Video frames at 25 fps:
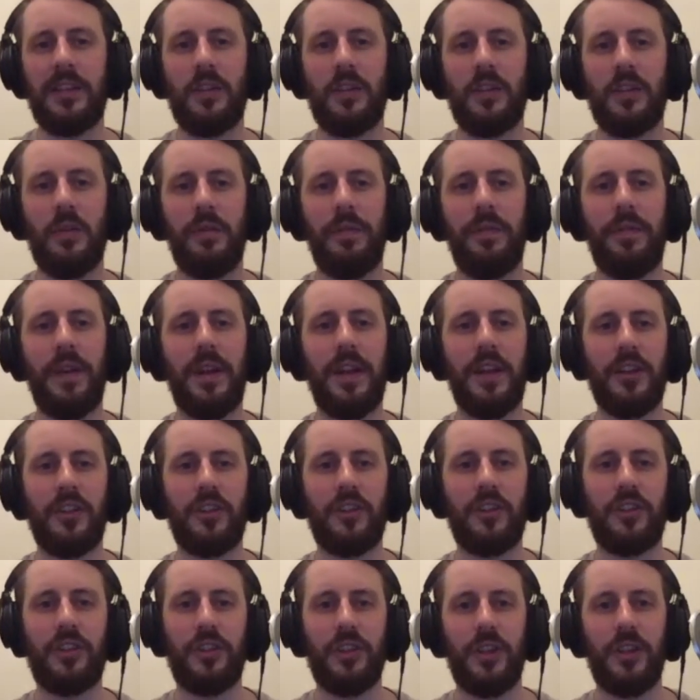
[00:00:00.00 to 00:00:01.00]
who
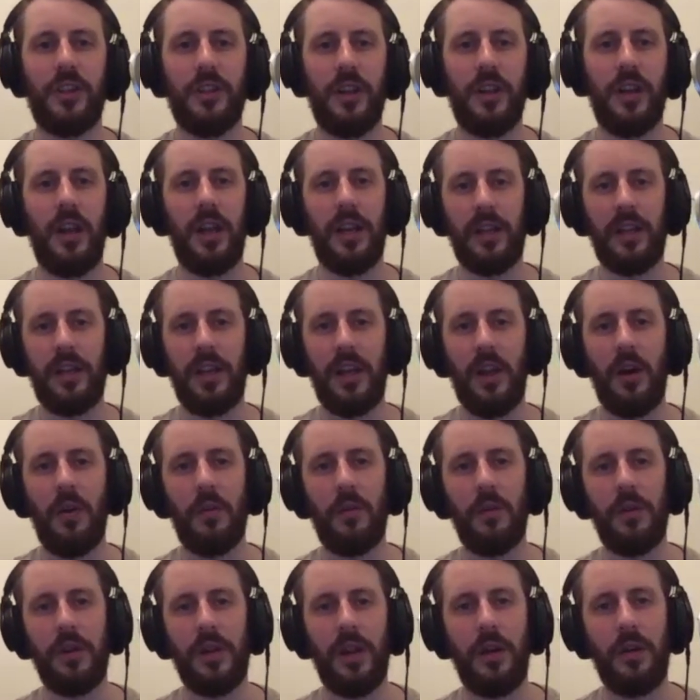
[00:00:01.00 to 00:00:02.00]
finish like lower
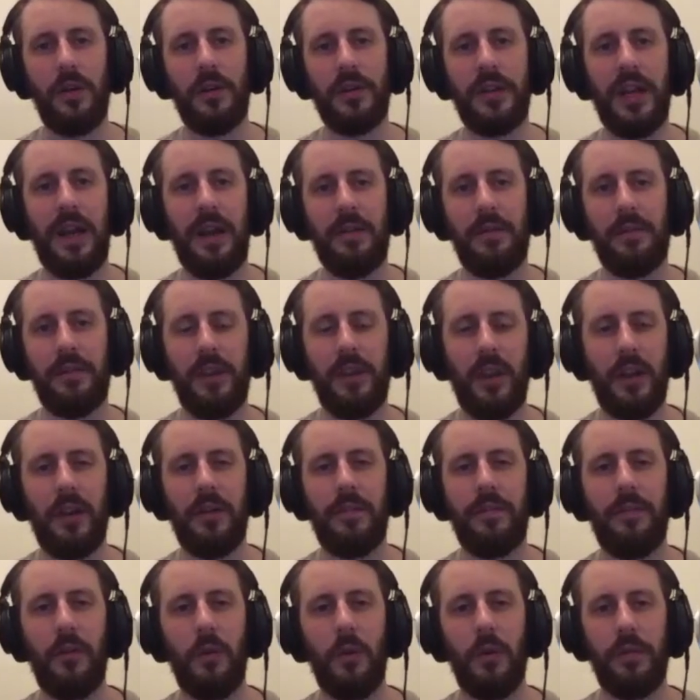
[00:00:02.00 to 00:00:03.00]
and lower down, third,
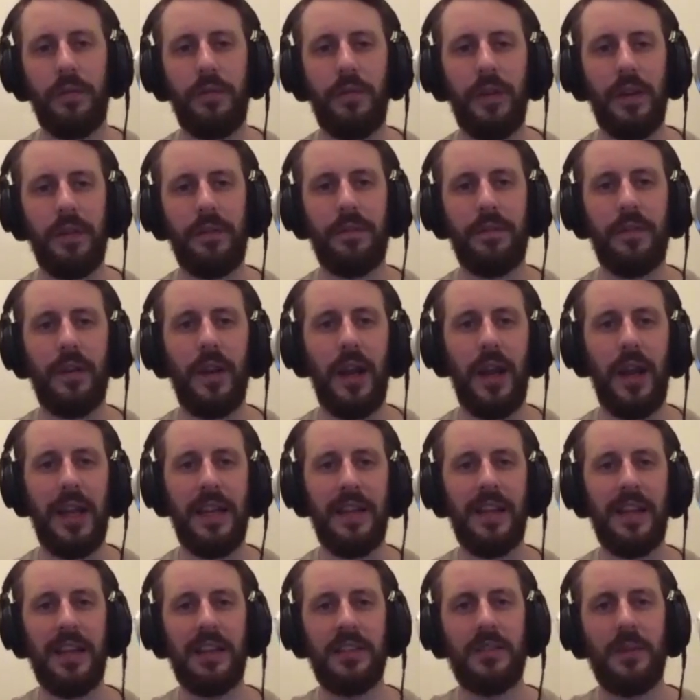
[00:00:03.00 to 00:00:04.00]
fourth, fifth.
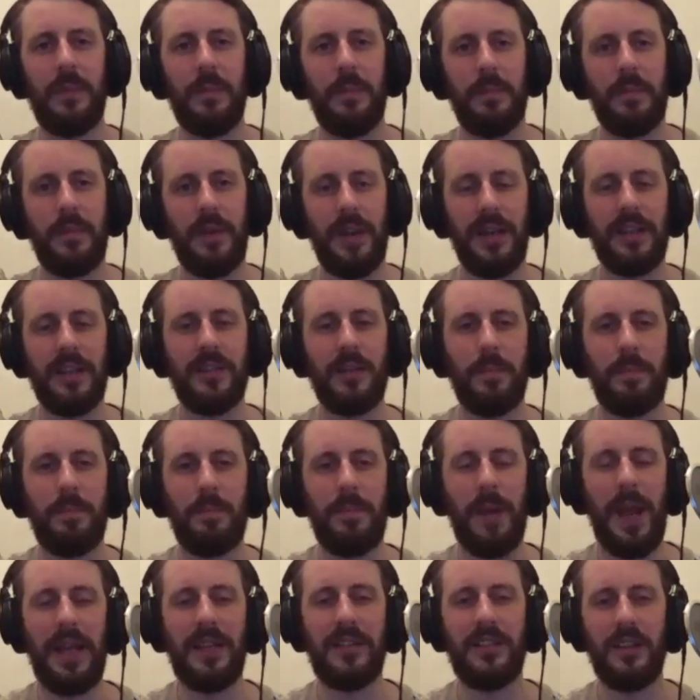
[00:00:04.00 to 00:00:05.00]
Like there's a there's a
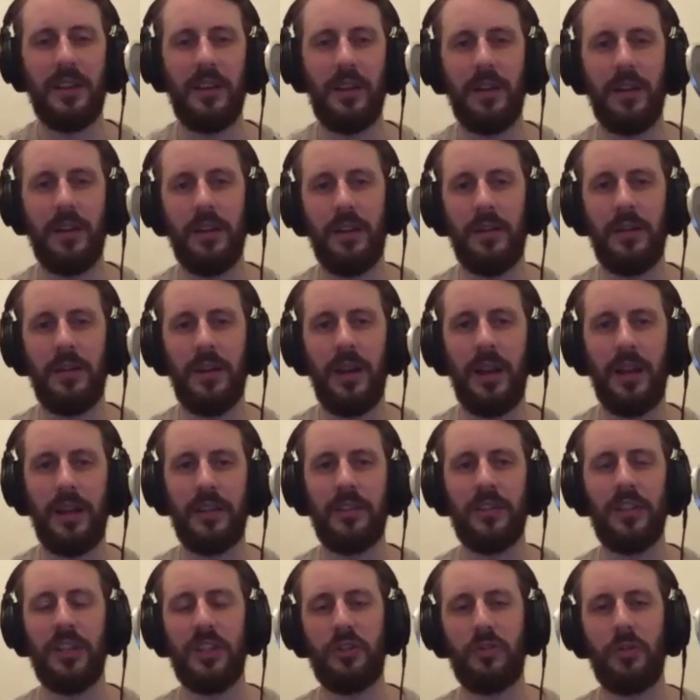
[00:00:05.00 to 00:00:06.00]
better like
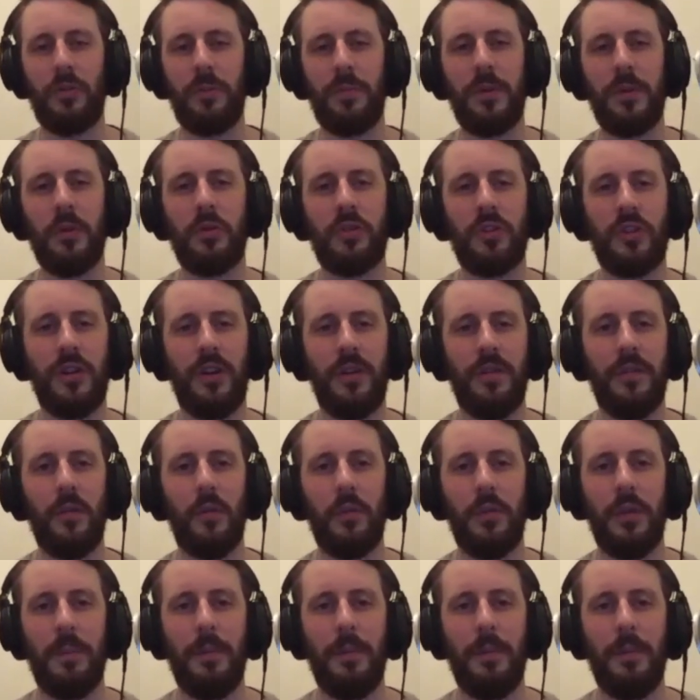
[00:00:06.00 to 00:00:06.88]
distribution of all the